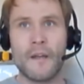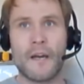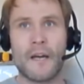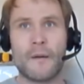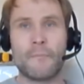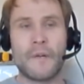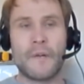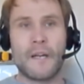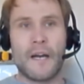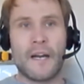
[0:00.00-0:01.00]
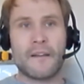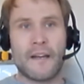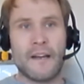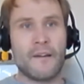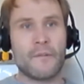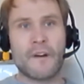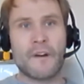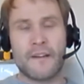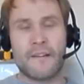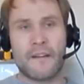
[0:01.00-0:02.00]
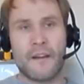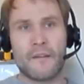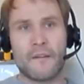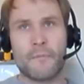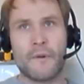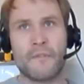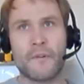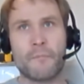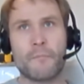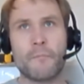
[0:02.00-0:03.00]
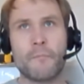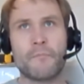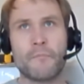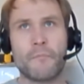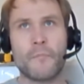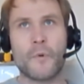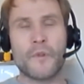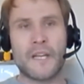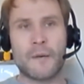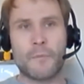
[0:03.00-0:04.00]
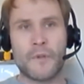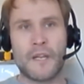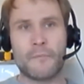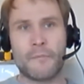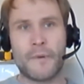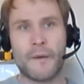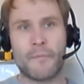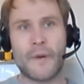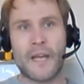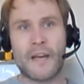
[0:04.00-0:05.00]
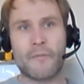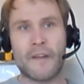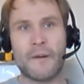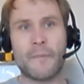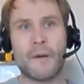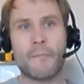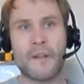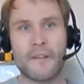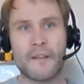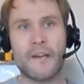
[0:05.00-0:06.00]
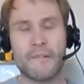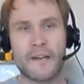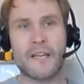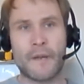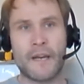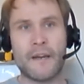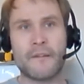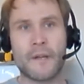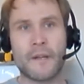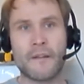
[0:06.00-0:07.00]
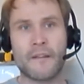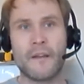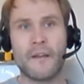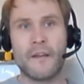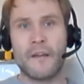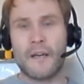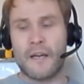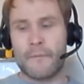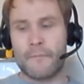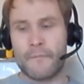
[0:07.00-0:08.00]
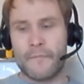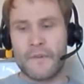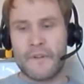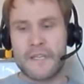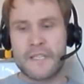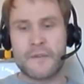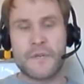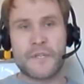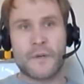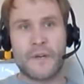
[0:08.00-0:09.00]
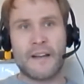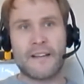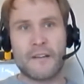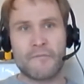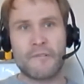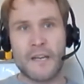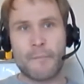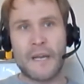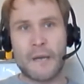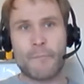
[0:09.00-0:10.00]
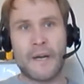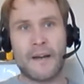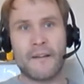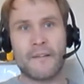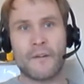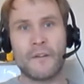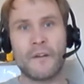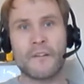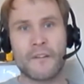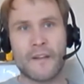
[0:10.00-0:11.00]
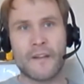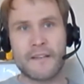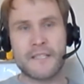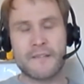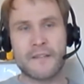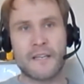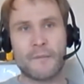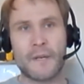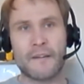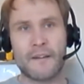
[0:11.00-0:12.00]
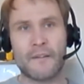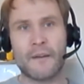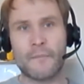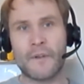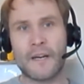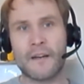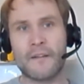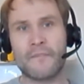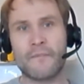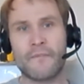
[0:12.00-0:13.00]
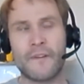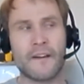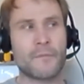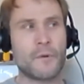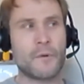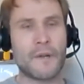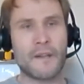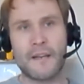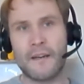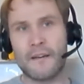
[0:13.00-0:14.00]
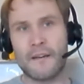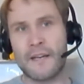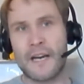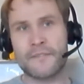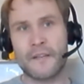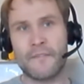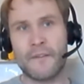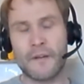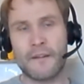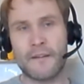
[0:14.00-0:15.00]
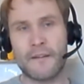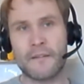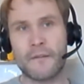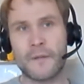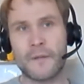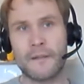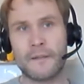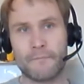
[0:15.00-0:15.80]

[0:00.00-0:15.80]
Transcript: And it was the right thing to do. So we've sort of more than doubled the number of people that we have giving by monthly direct debit each month since we joined. That's had a really big impact on lots of other activities, but like I said, on that kind of flexible monthly cash flow for the organisation as well.